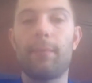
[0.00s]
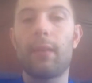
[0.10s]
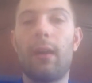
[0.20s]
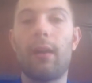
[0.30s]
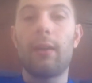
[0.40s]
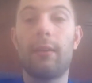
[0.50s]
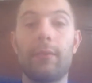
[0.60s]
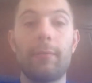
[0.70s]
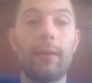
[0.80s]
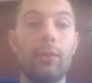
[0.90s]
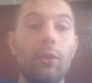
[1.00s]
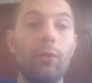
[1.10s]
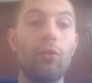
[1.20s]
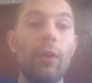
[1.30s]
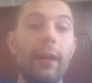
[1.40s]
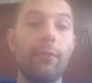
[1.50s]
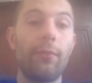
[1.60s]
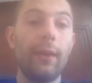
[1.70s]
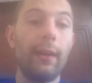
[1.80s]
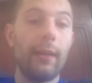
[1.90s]
All of them are doing great,
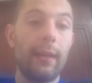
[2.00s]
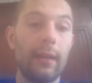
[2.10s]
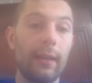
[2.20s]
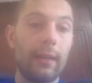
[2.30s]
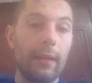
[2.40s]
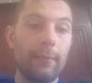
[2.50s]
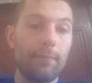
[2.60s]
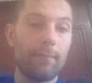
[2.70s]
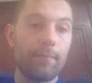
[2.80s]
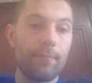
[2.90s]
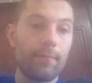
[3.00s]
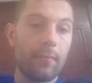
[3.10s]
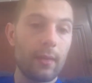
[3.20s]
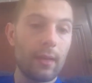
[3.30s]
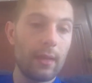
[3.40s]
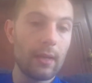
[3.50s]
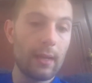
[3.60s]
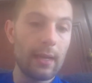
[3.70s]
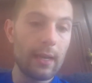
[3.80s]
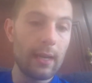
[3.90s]
really. And
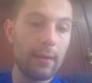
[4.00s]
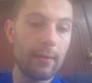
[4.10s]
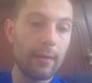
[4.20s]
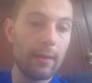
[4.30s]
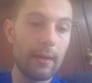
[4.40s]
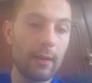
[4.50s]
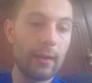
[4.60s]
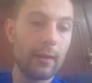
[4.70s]
my